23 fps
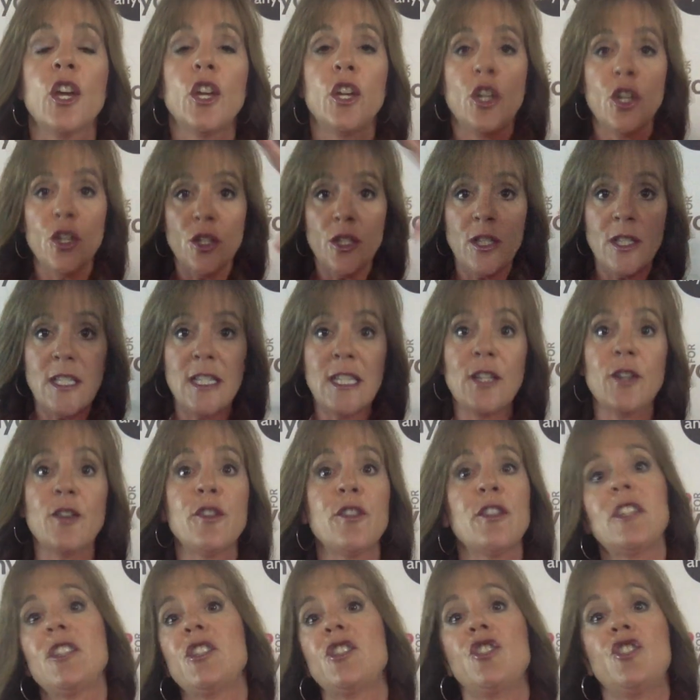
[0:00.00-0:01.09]
You're
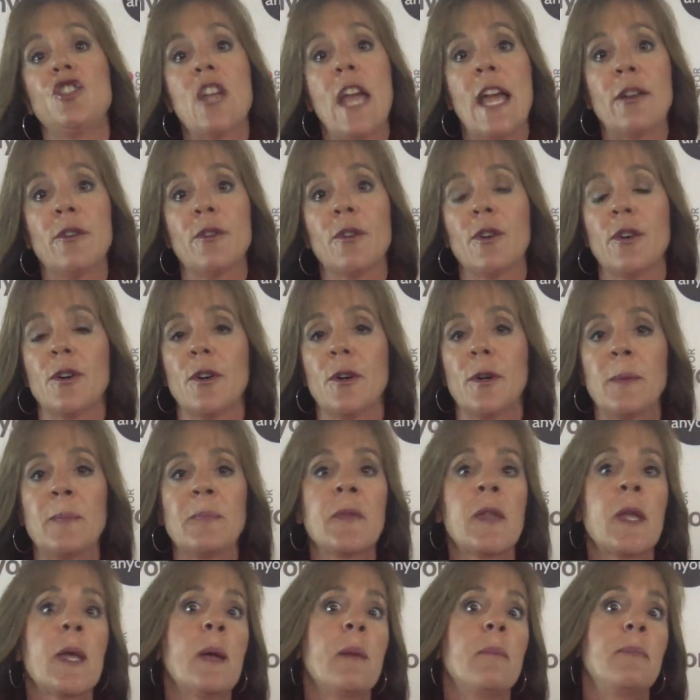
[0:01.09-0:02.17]
still this general
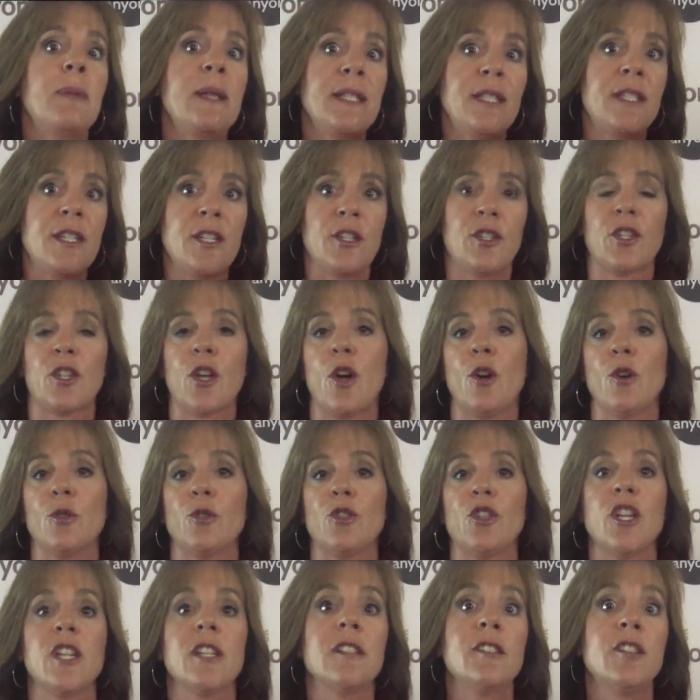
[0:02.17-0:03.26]
business
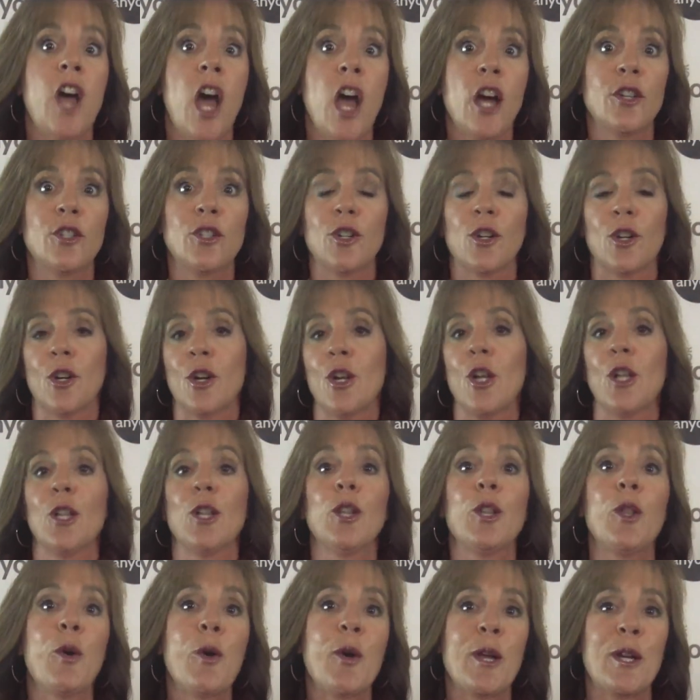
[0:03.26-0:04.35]
coach, doctor,
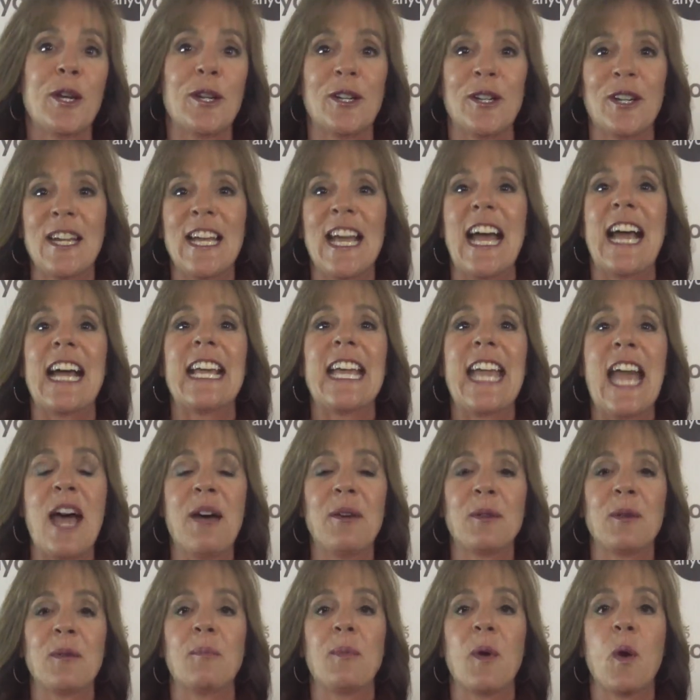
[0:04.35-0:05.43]
lawyer,
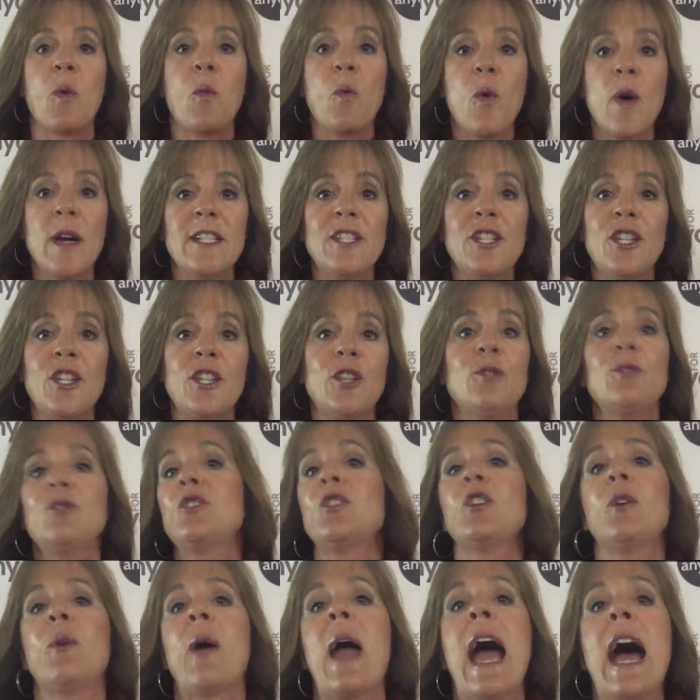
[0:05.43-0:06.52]
accountant, but what do you
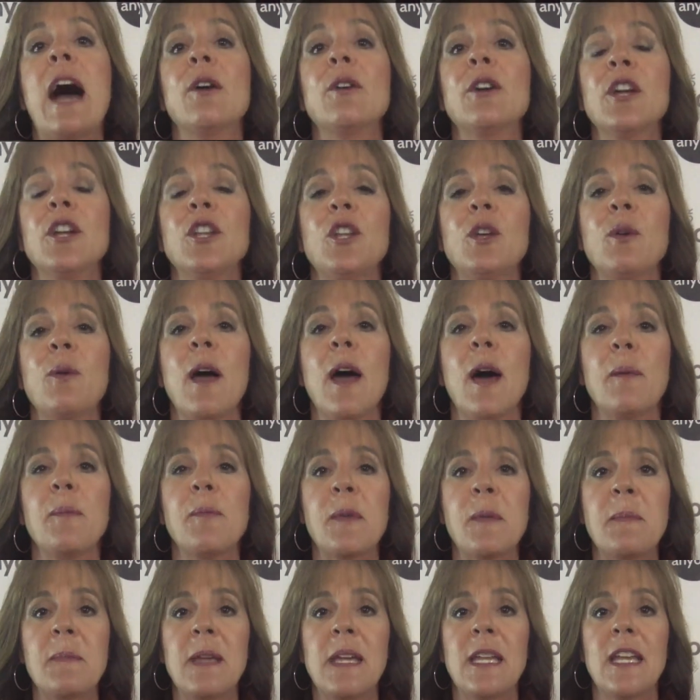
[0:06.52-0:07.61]
do? How can you help
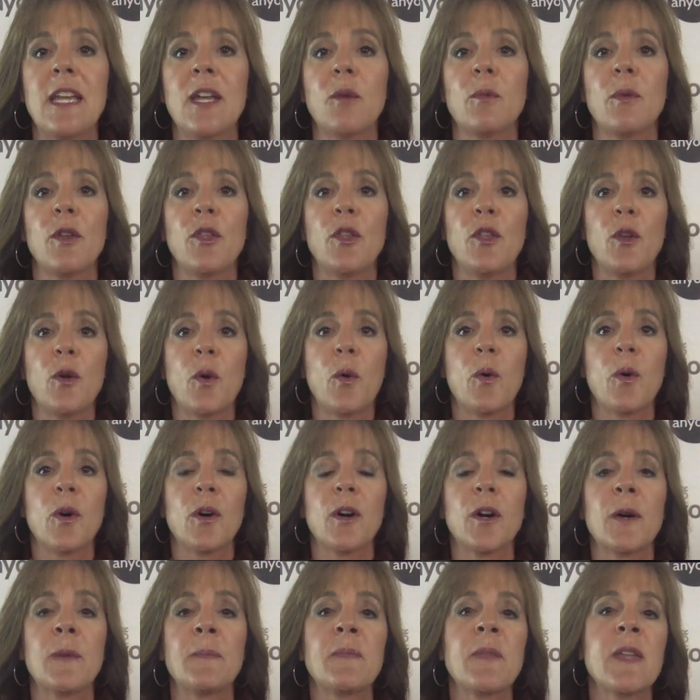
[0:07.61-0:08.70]
the media with
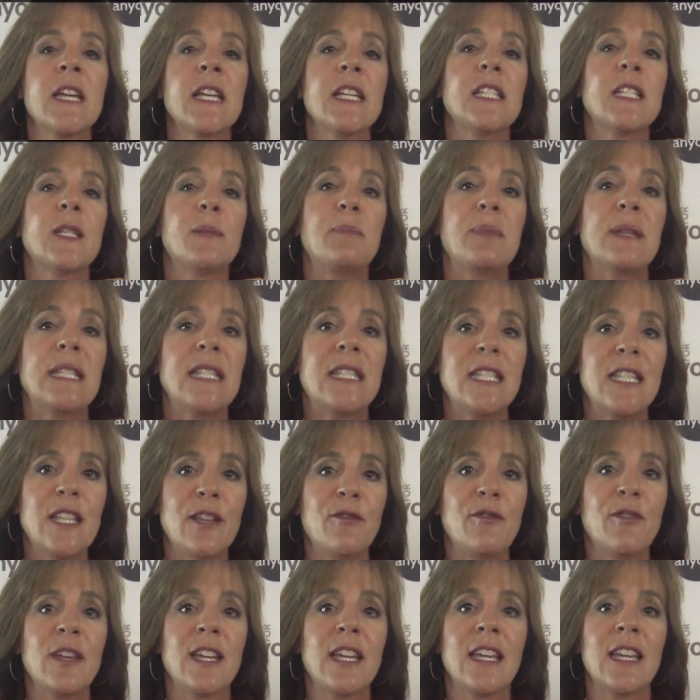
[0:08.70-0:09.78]
your
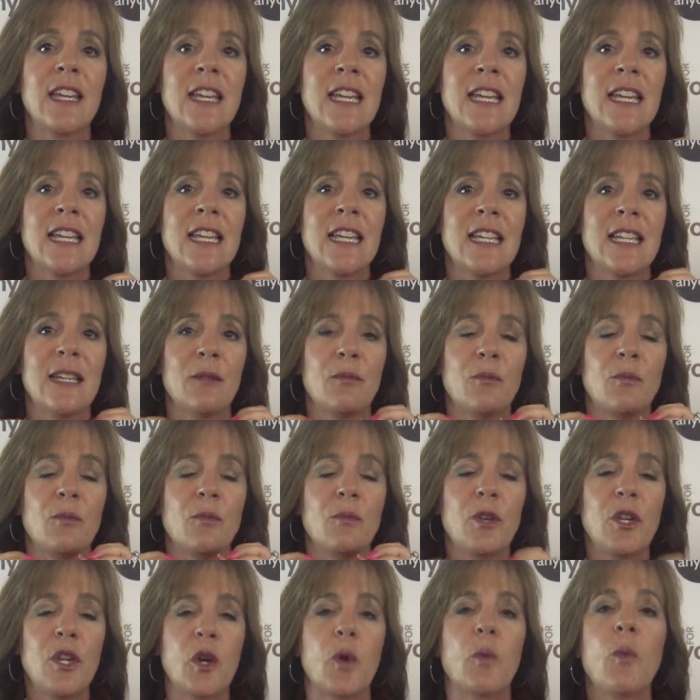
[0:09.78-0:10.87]
specific
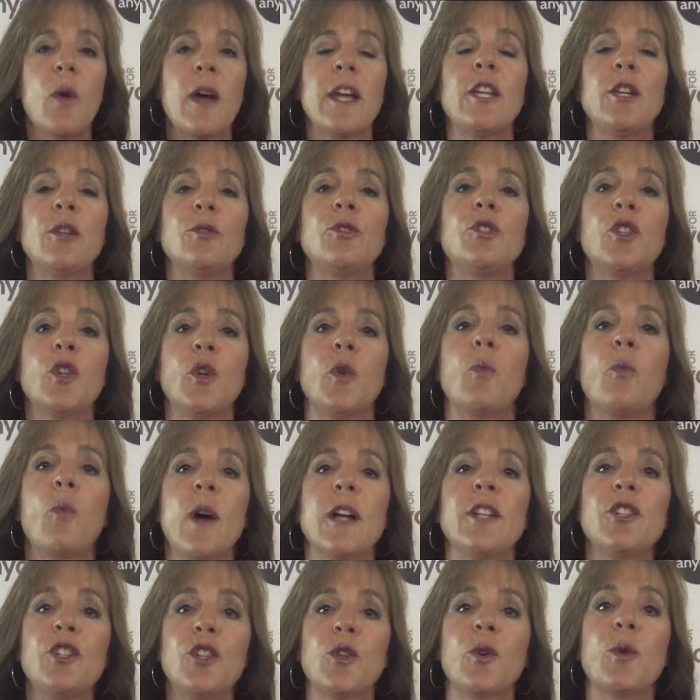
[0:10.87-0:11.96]
what you do,
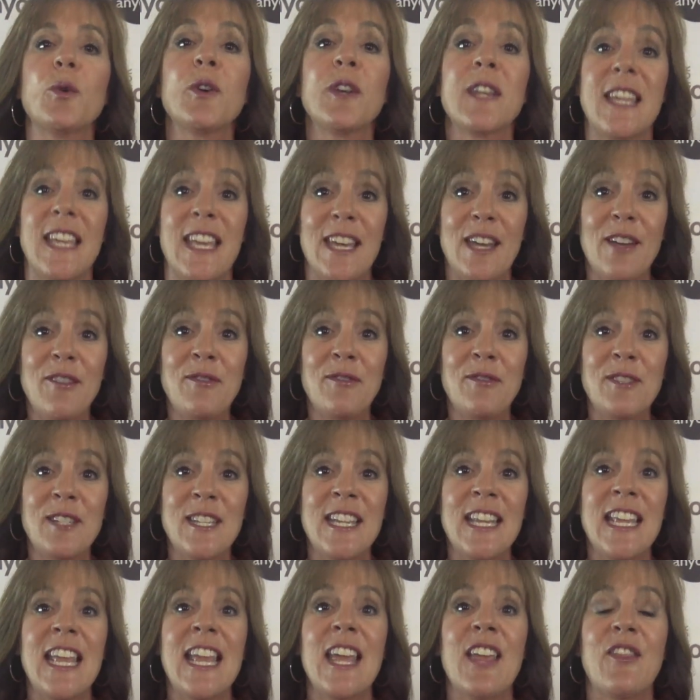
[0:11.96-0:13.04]
what's your gift
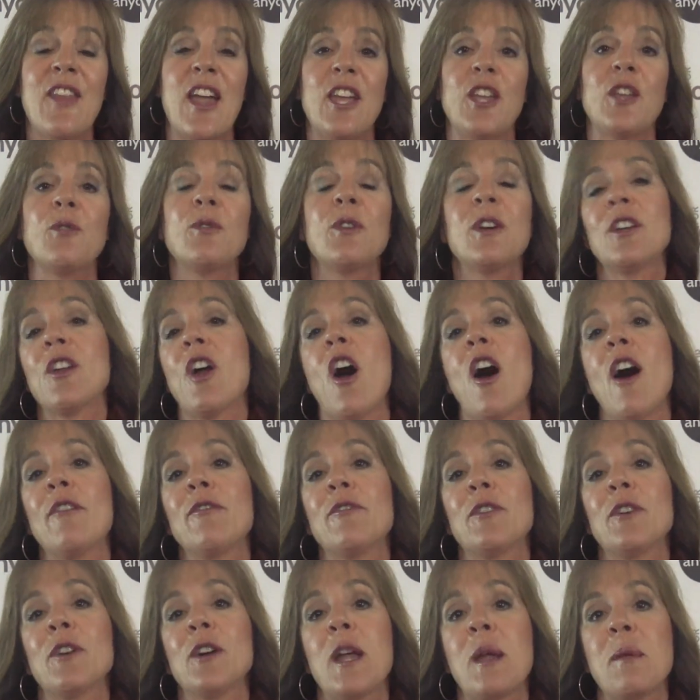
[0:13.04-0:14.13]
that you can
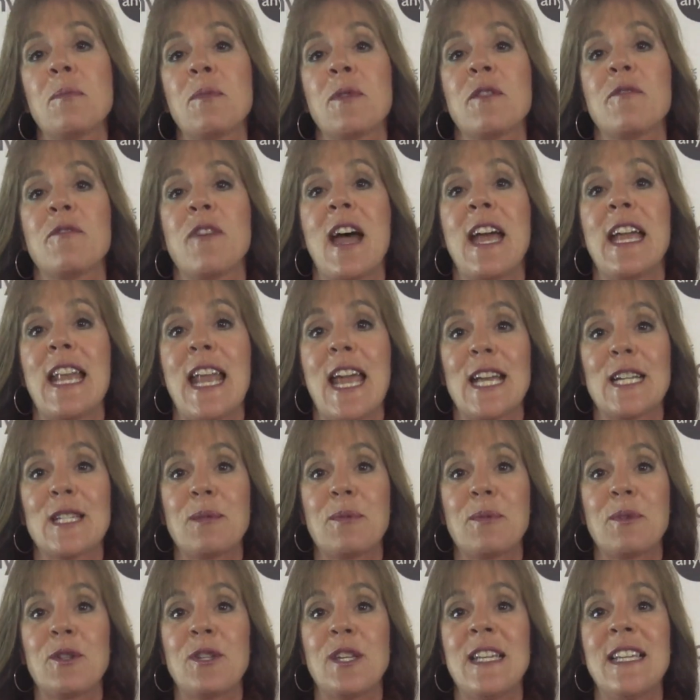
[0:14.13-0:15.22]
offer and provide
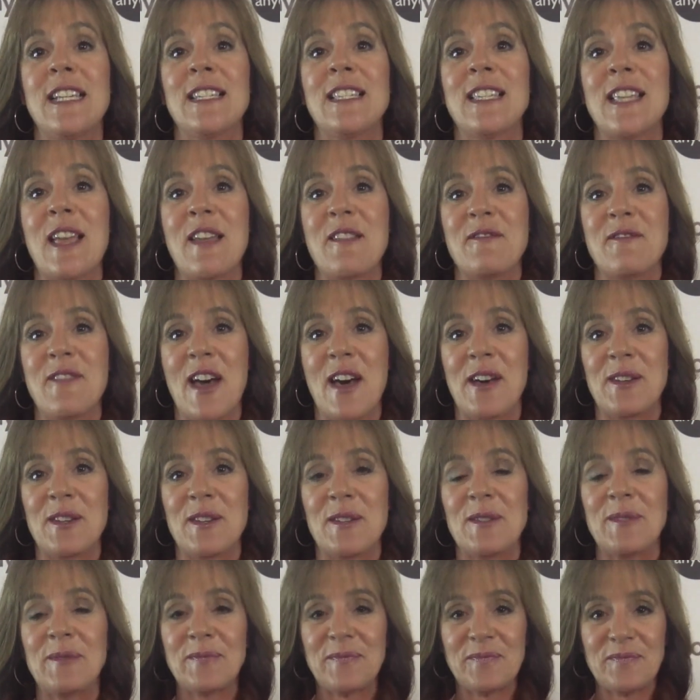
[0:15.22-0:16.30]
expertise and
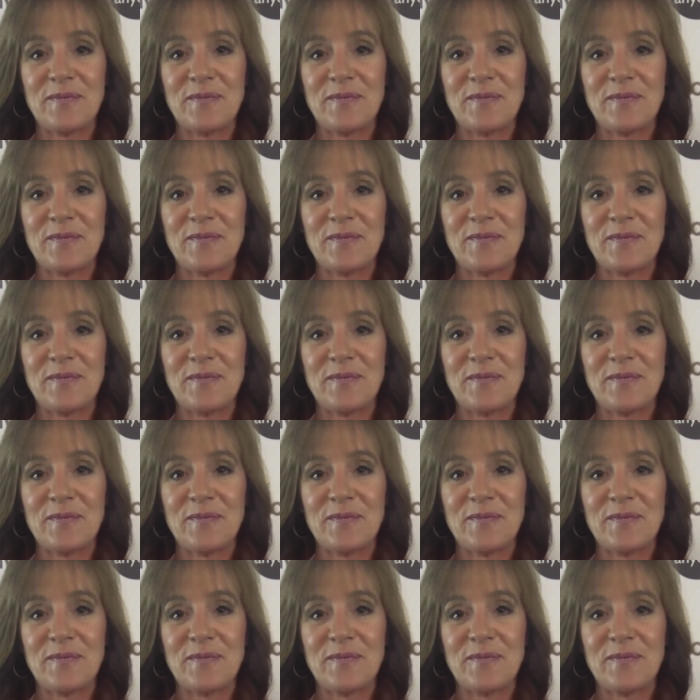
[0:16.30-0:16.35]
value.